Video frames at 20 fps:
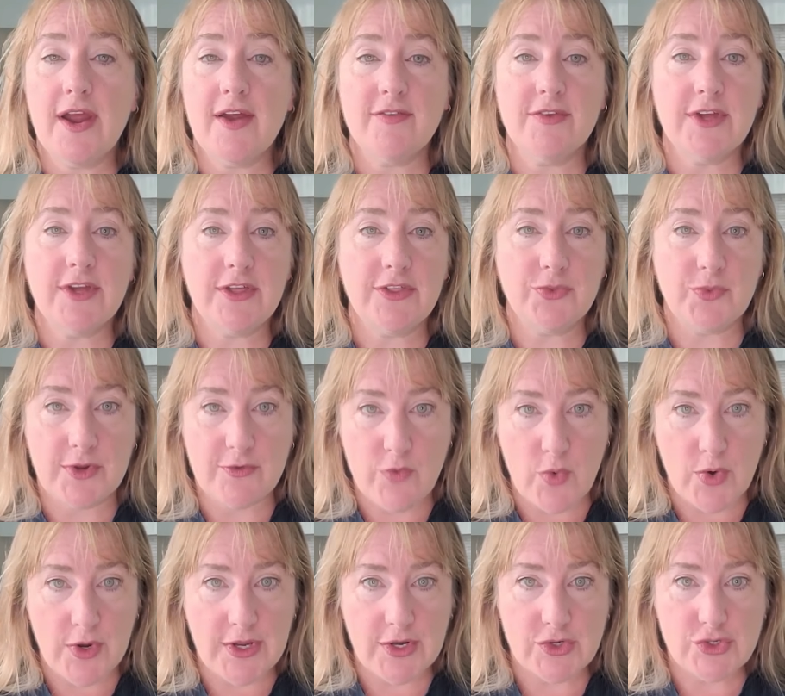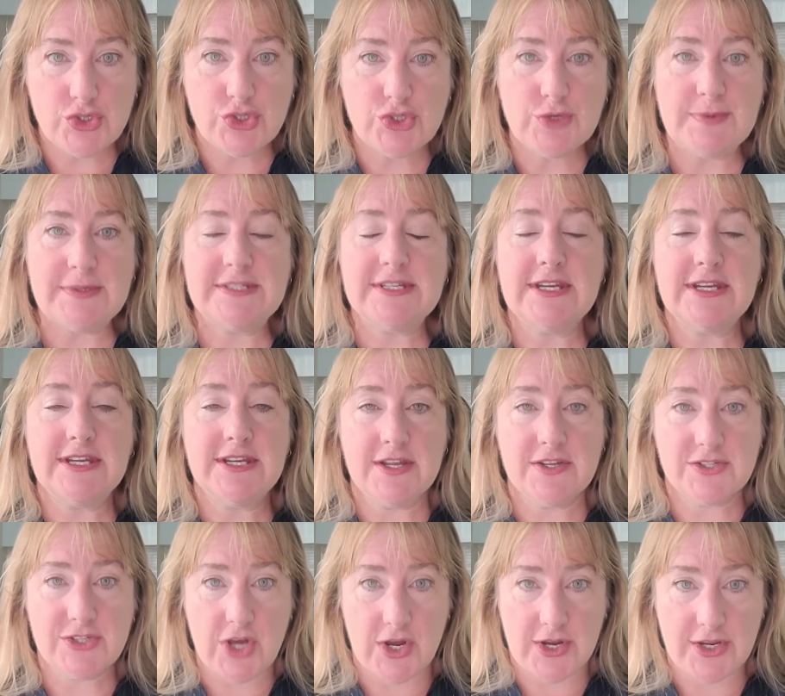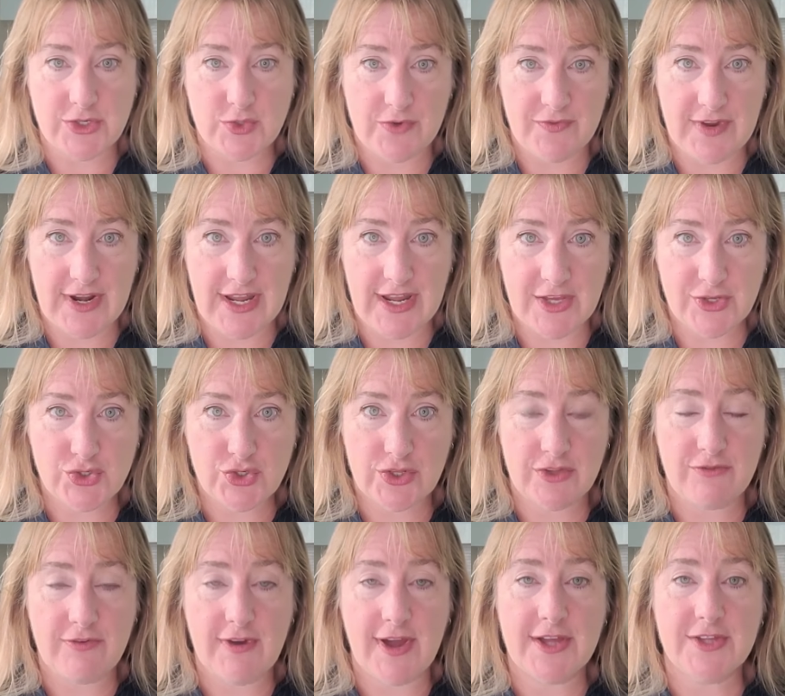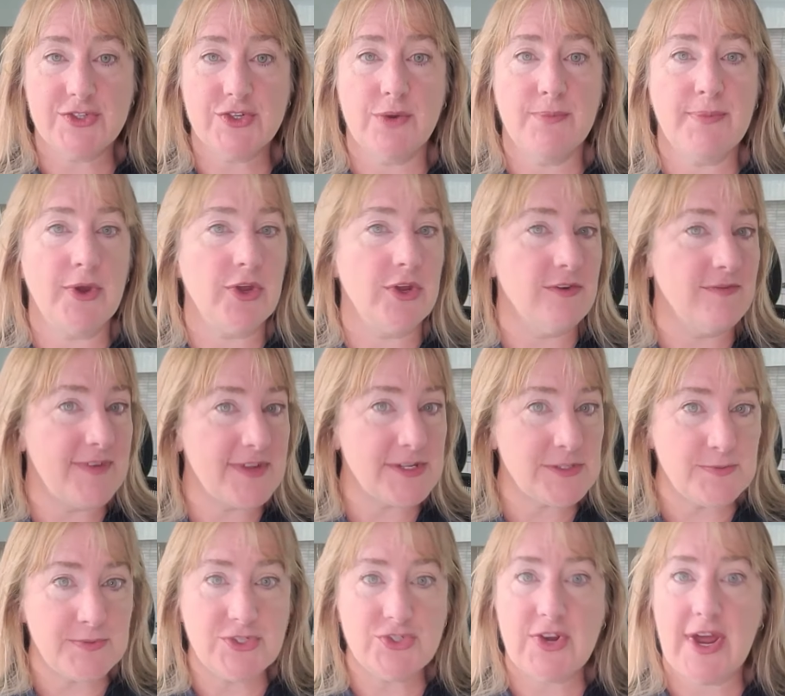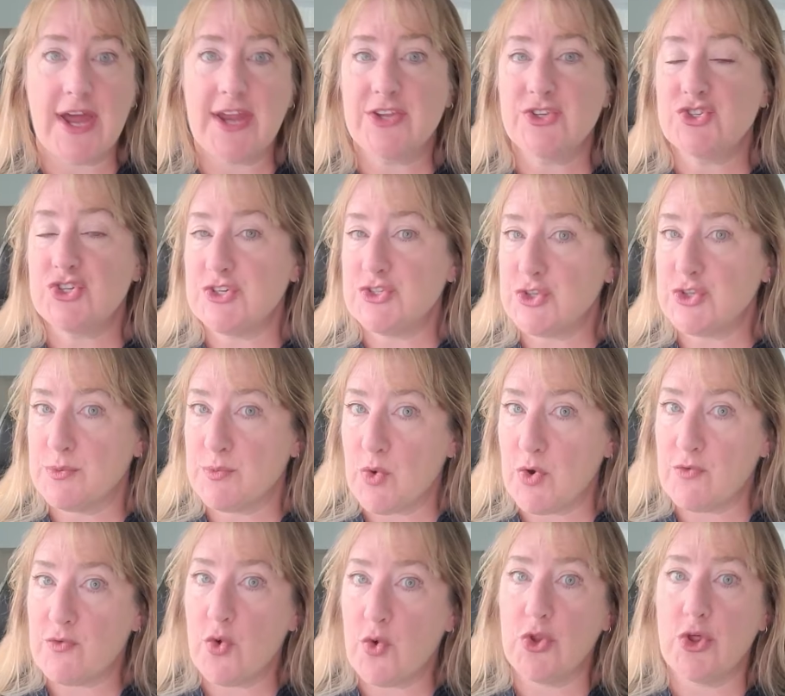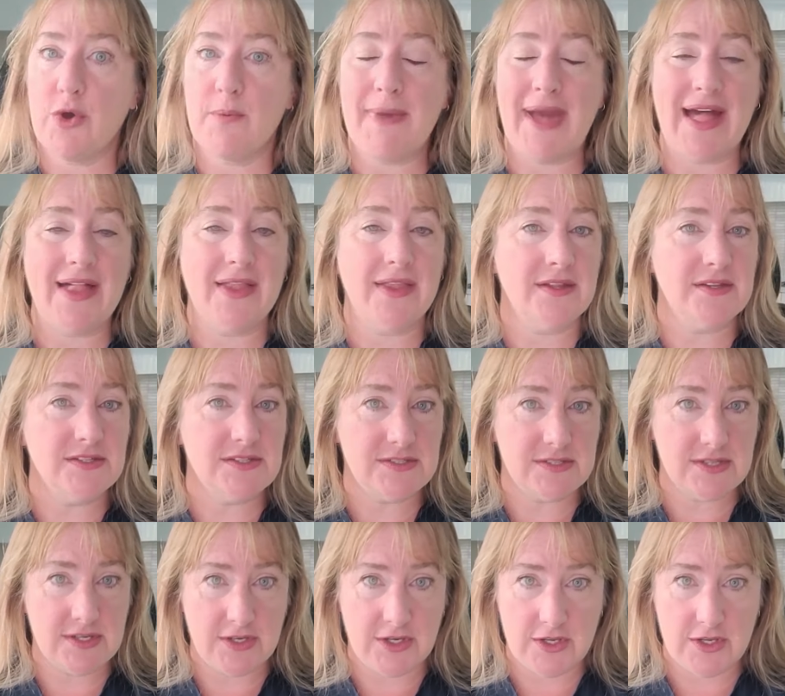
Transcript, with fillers: every three to four years you should be sitting down talking to a financial advisor about your investment strategies, your portfolio balance, and,